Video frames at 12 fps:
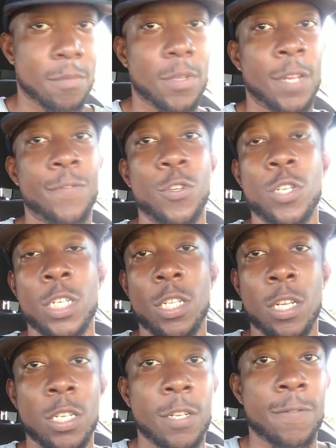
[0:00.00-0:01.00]
If you just
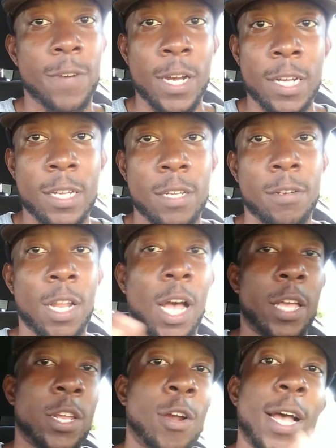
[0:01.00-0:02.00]
looking to fuck, nah,
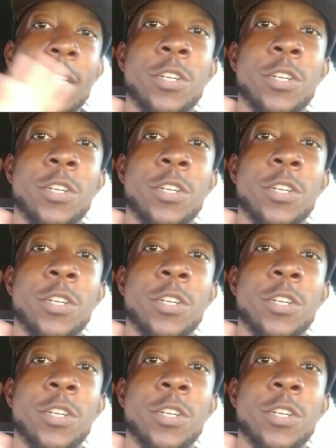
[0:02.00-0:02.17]
you don't have to